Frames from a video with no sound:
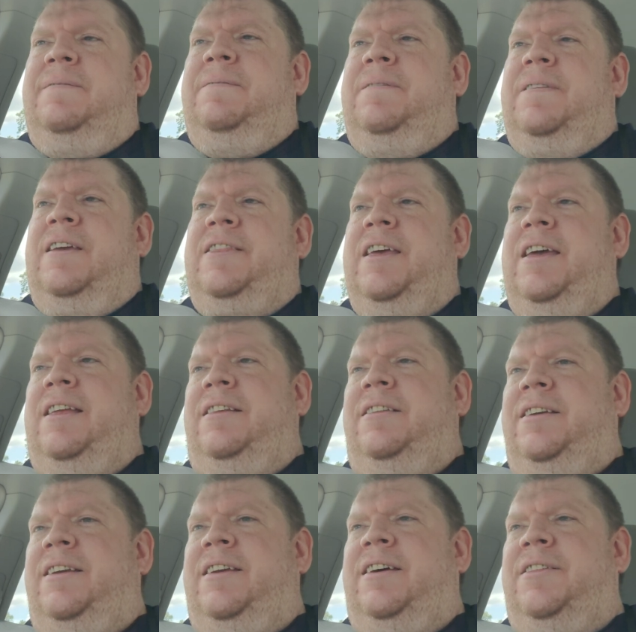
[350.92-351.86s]
And
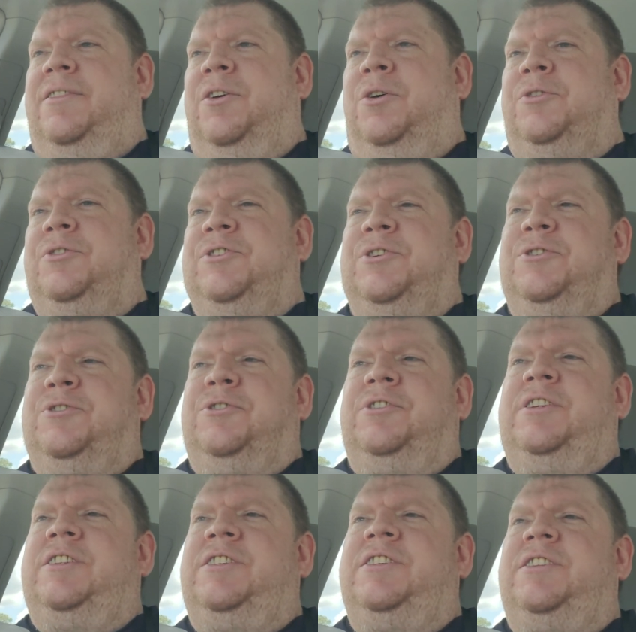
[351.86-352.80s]
then the whole
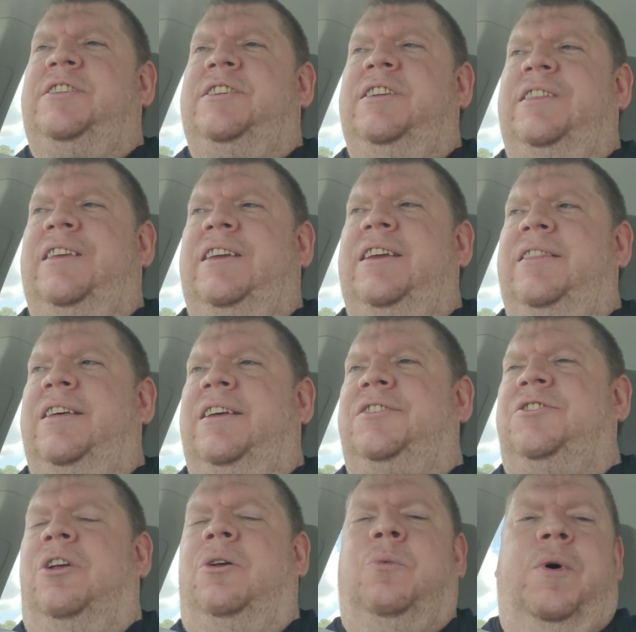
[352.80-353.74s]
social distancing thing,
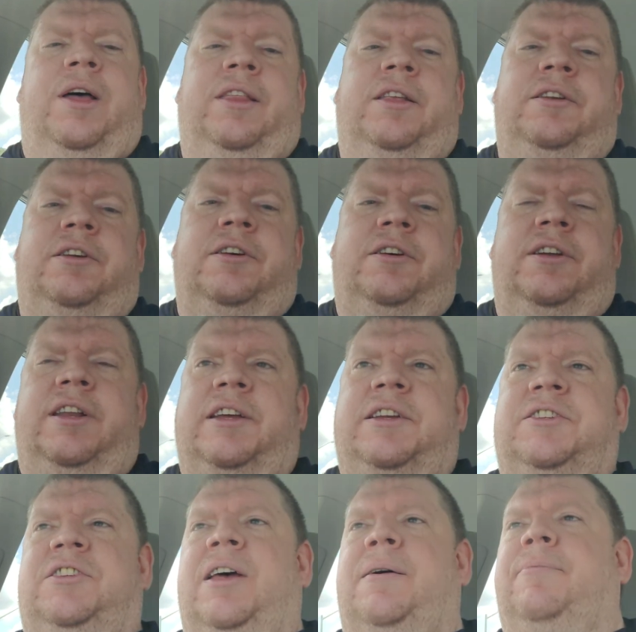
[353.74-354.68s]
that's all well and good,
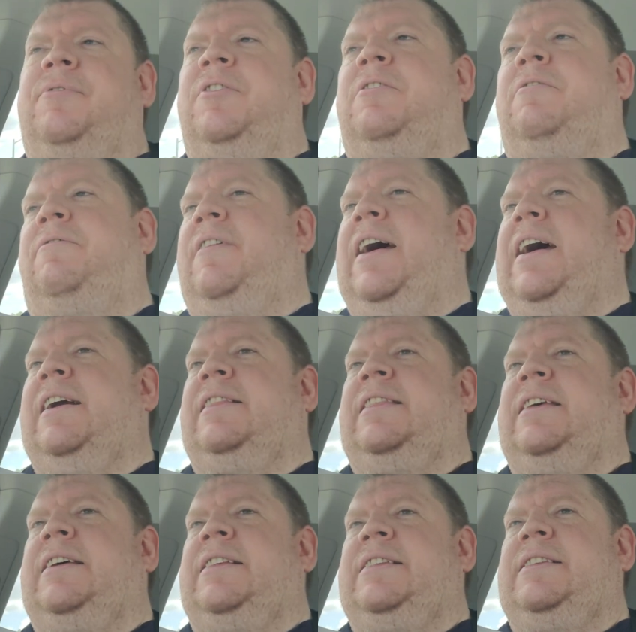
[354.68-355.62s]
except for the
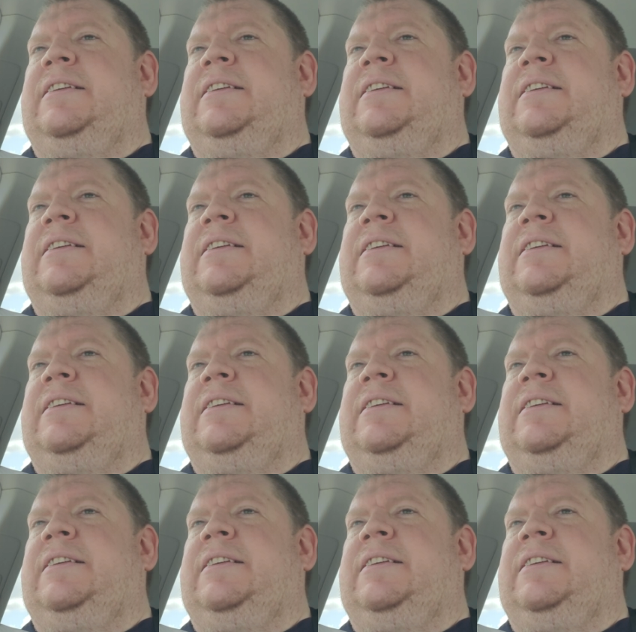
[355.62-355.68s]
fact that,